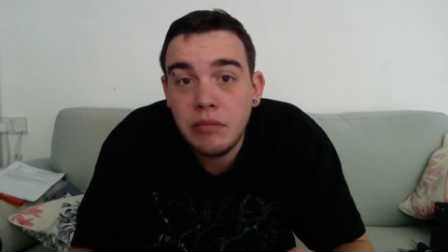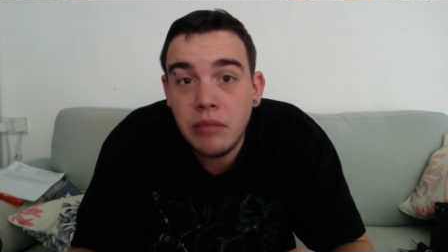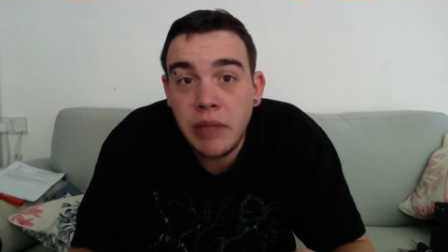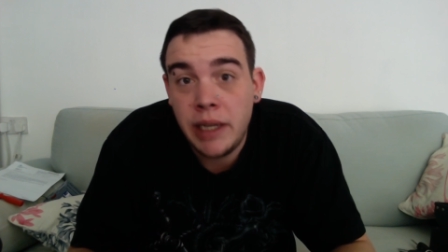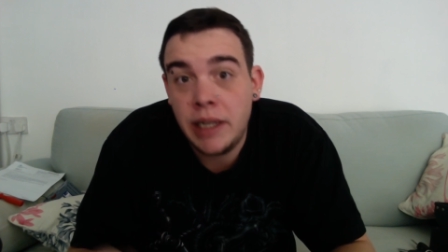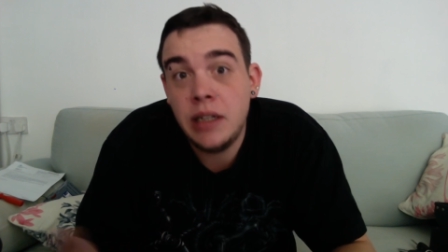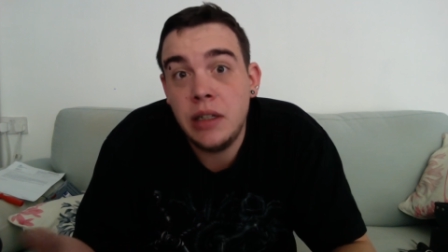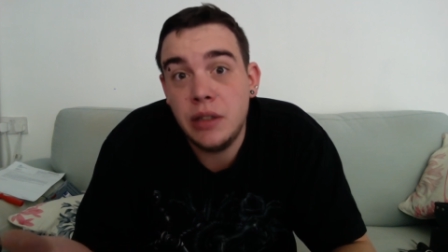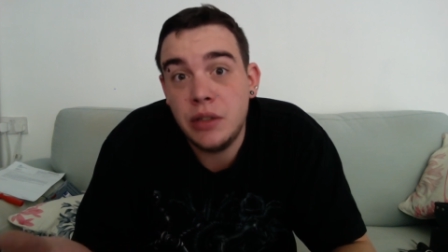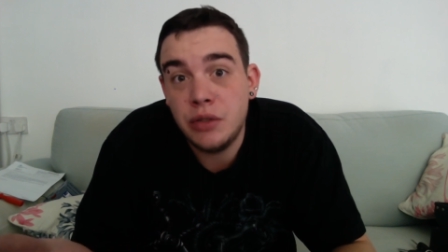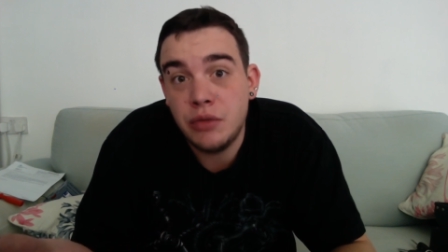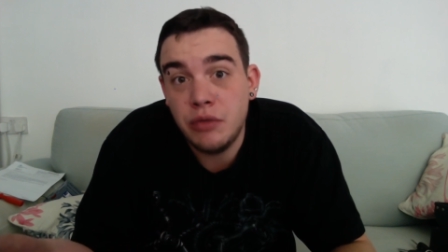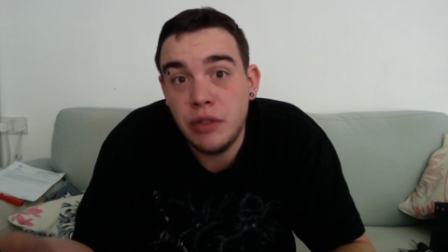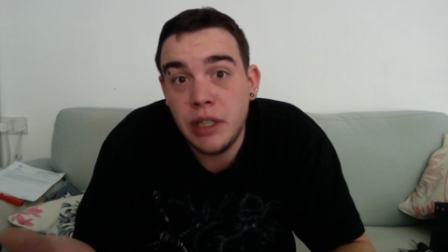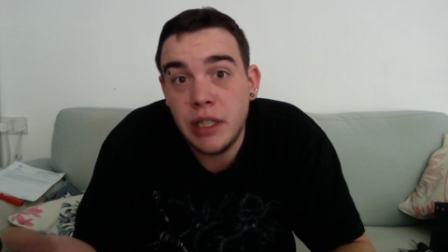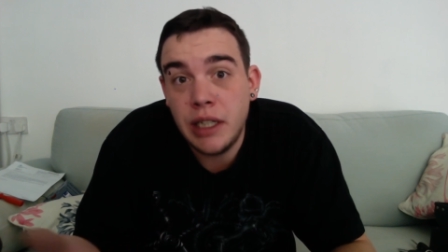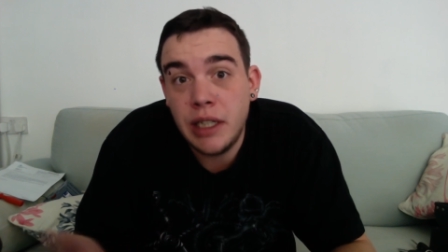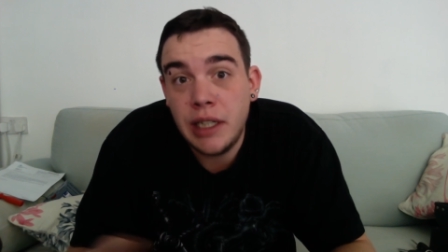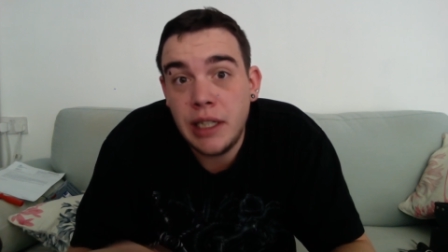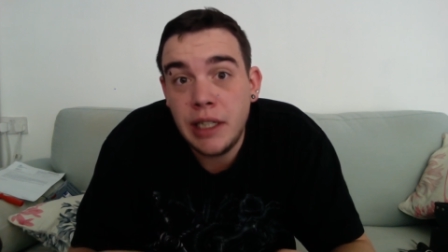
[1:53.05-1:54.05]
endless,
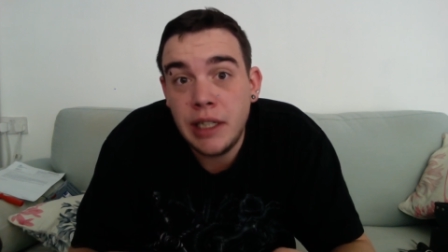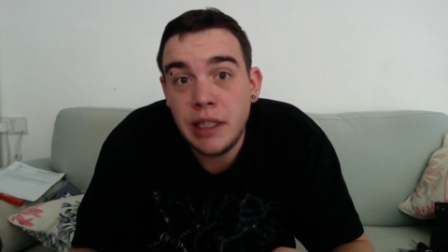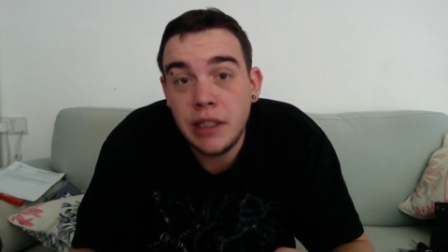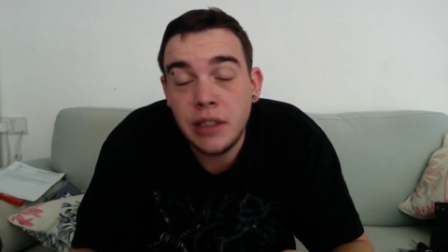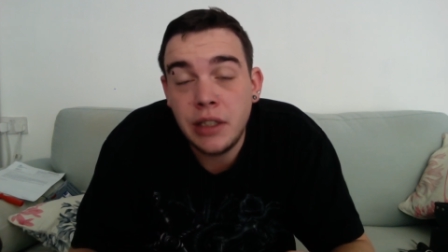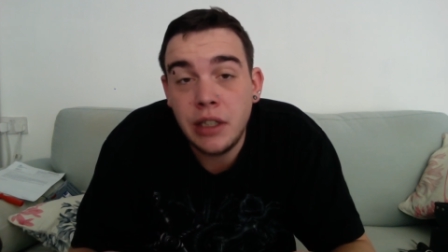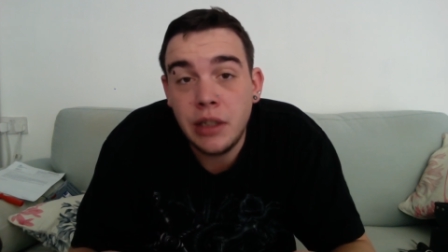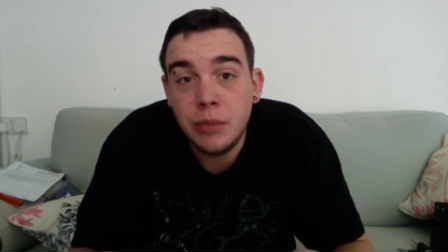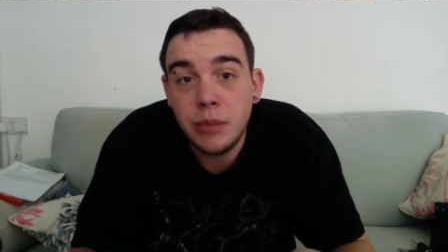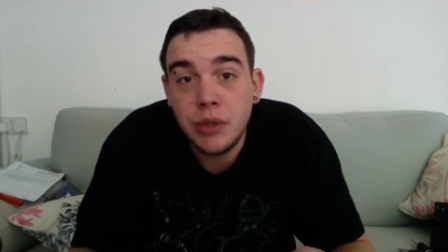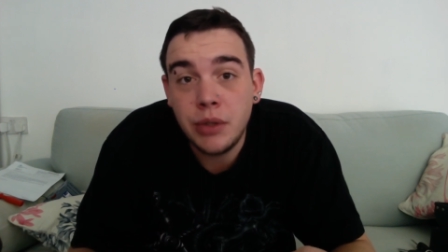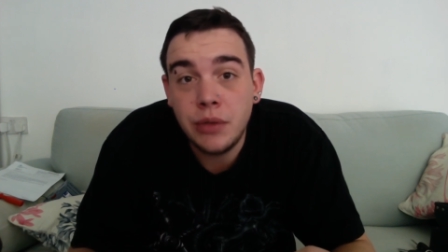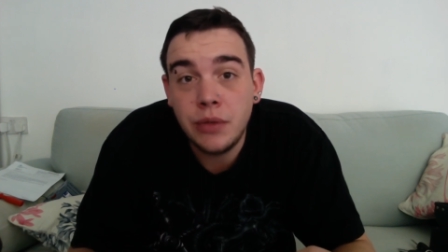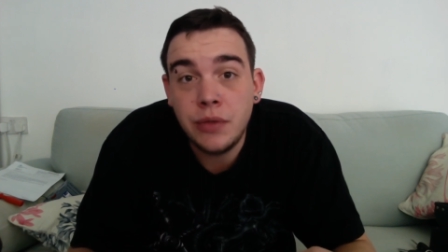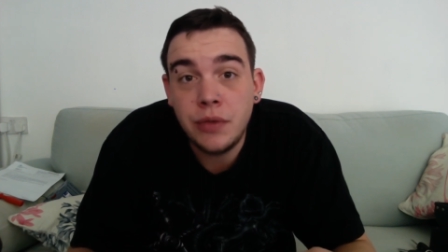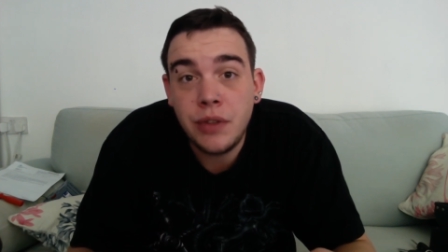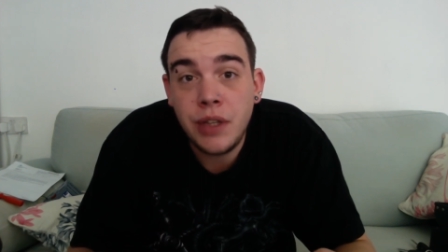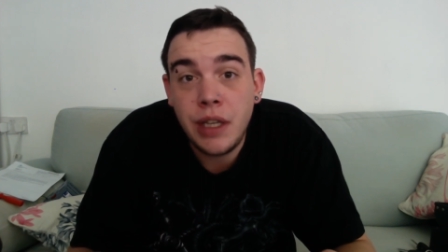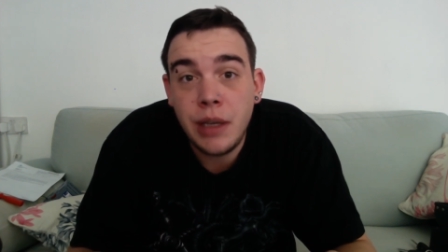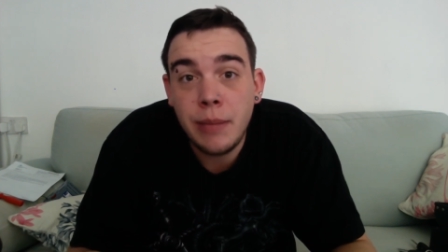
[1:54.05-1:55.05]
really, in terms
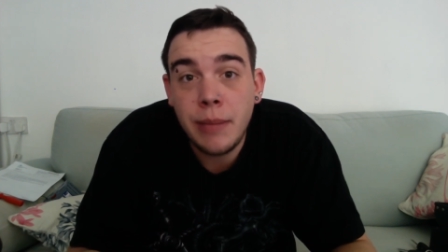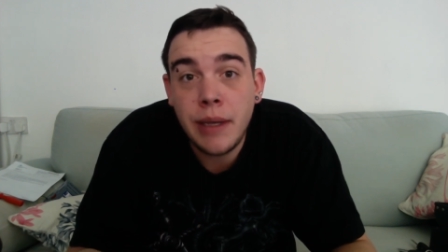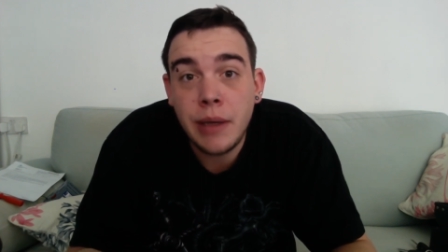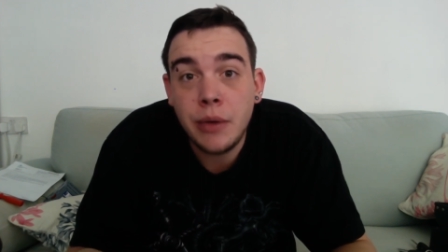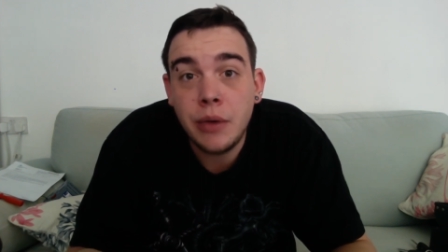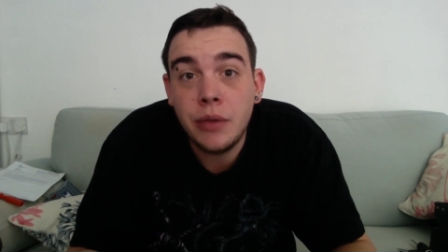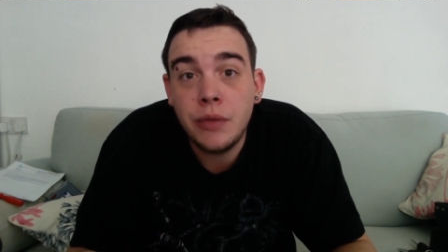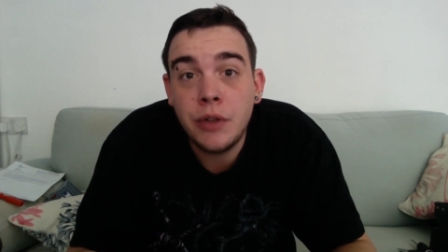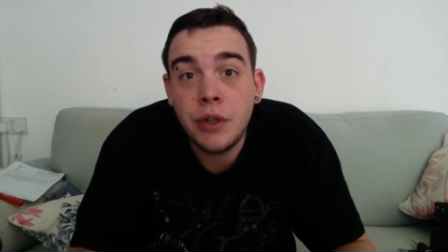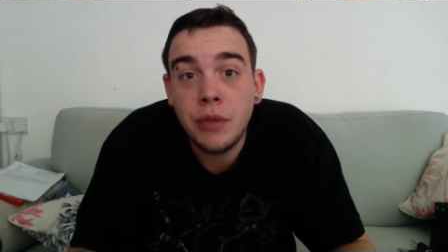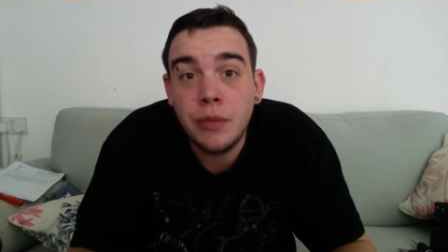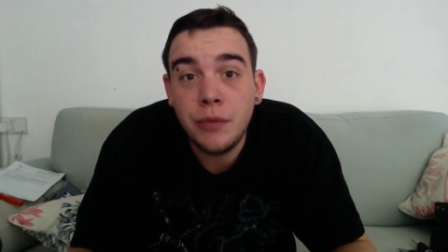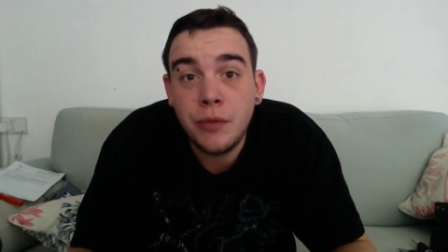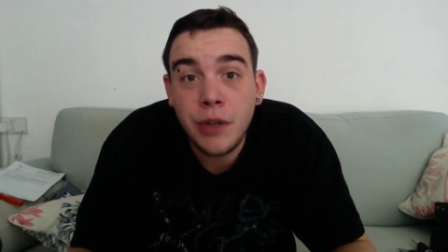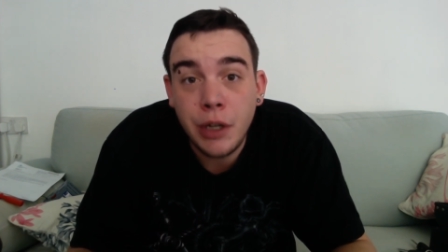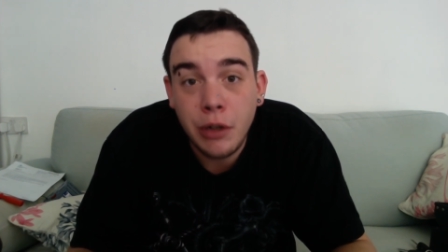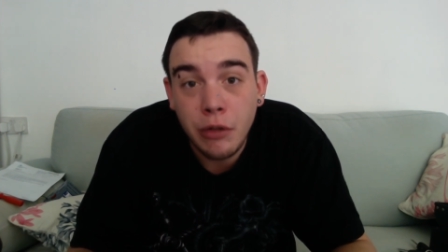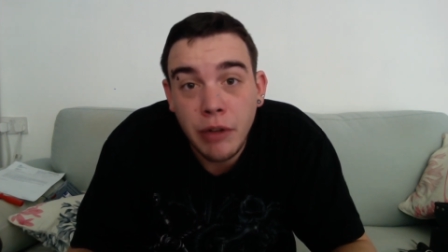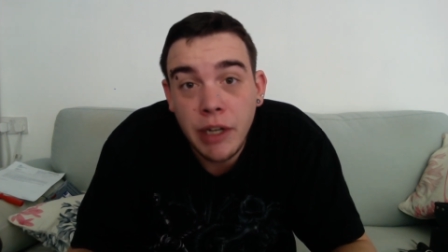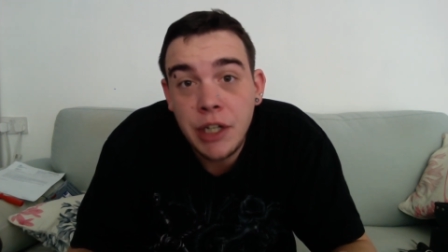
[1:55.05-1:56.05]
of the amount of
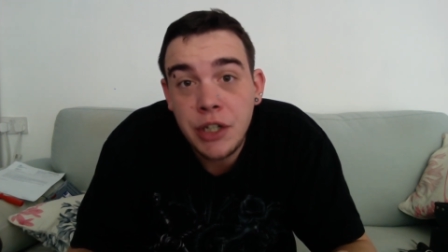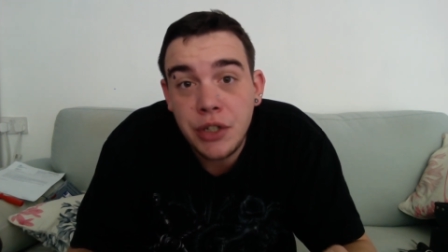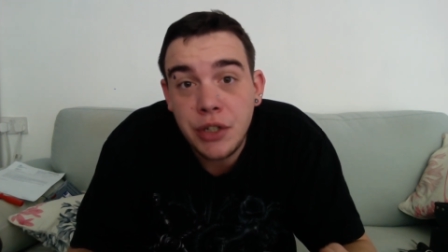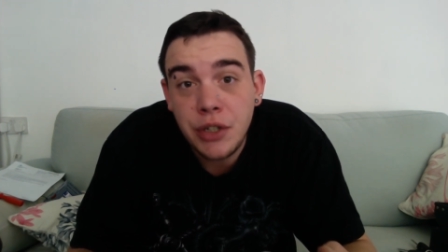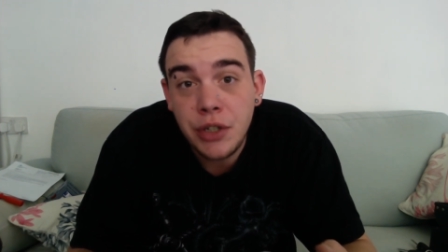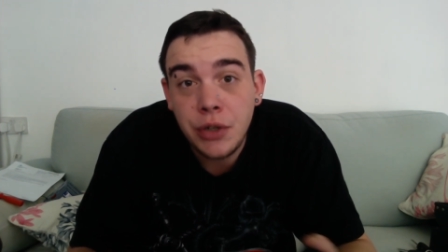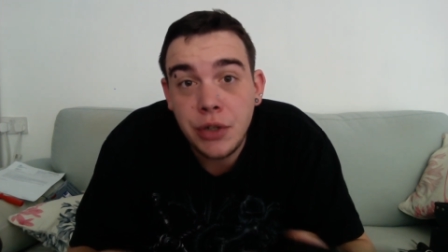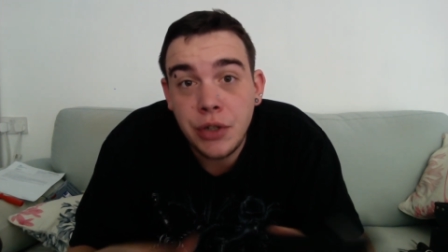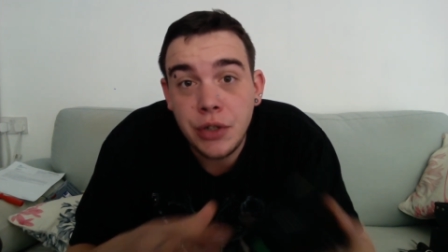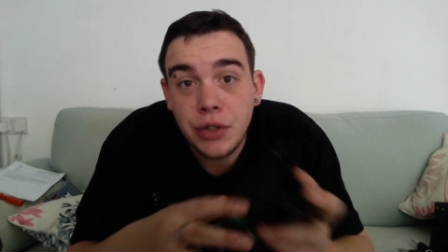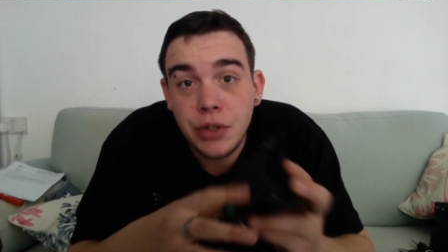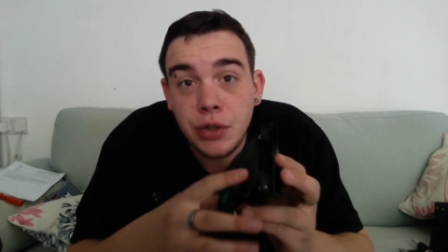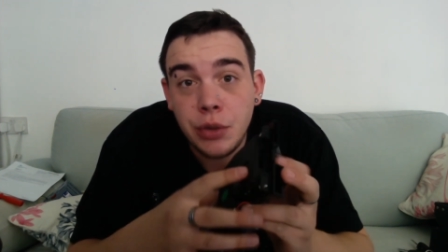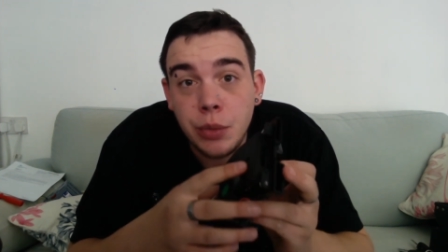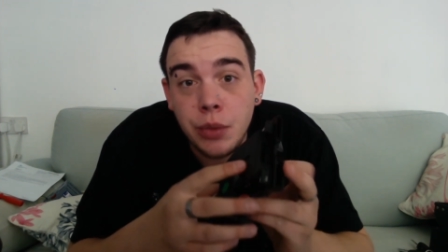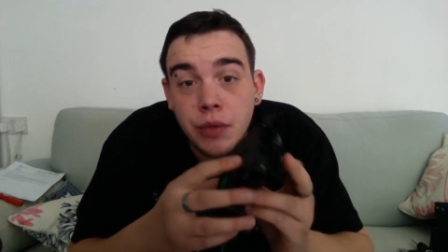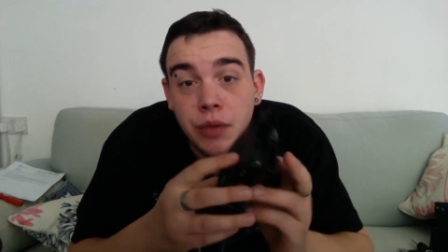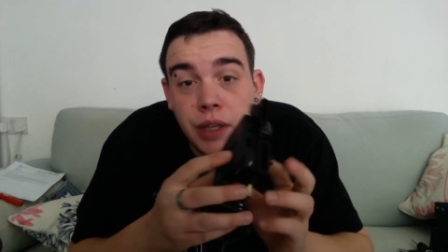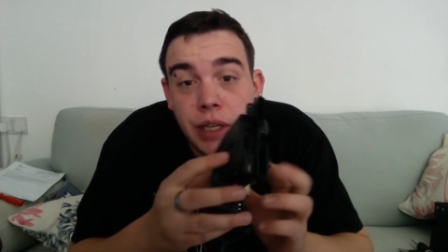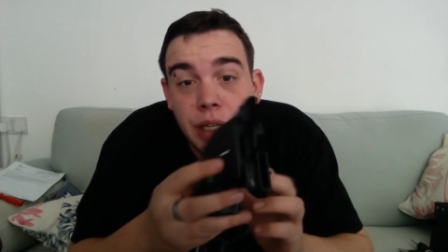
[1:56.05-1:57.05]
configuration you can do
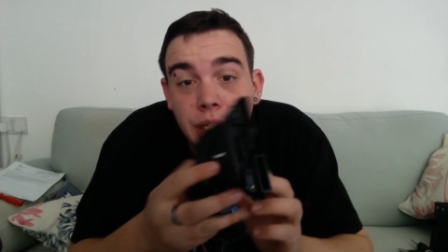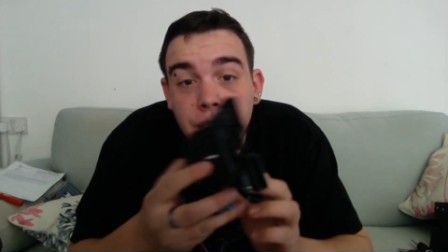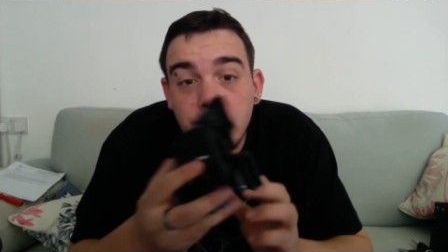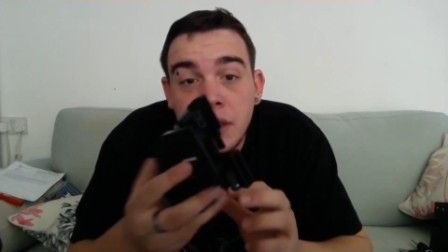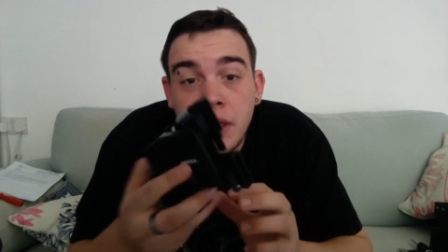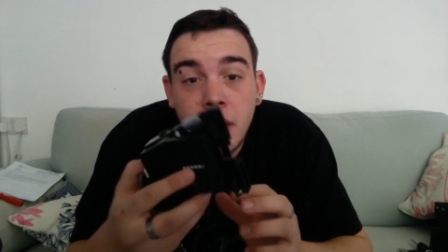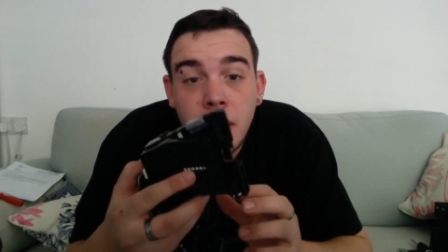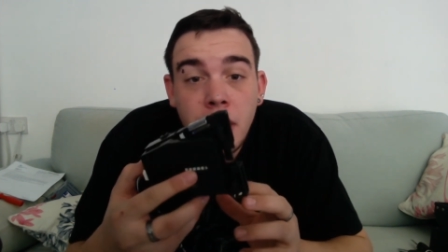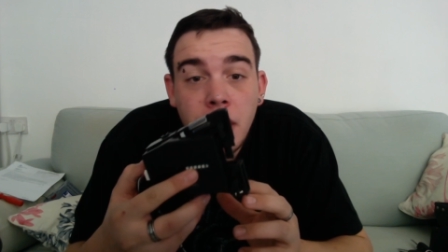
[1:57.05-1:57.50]
with these.